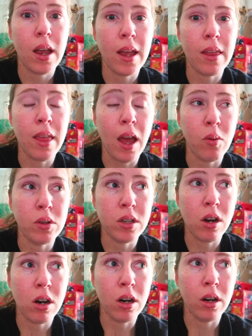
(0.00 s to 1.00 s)
and that was
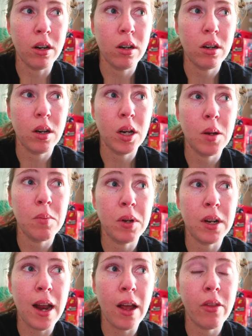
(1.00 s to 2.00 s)
hard.
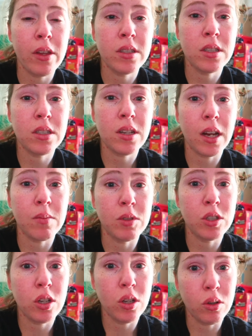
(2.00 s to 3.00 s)
But now this is
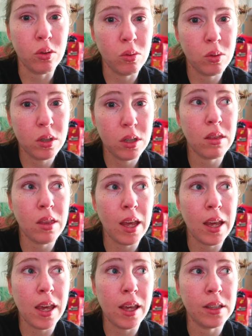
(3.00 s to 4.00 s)
times two.
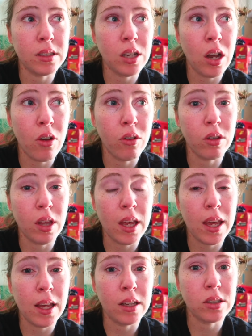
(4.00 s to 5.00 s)
They can't talk, they
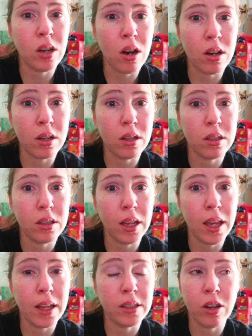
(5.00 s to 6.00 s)
can't
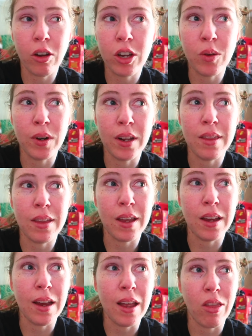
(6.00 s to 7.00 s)
tell you
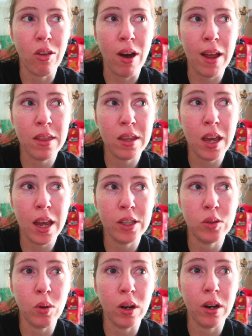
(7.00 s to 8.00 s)
anything, and they're at the
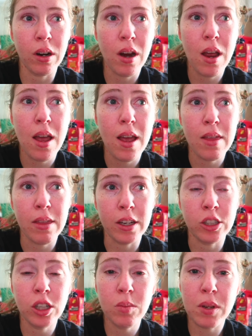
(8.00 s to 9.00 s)
age where they
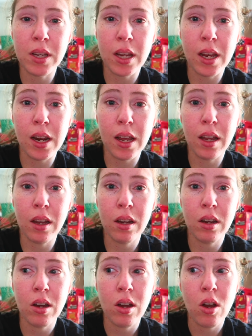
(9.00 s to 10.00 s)
should be eating,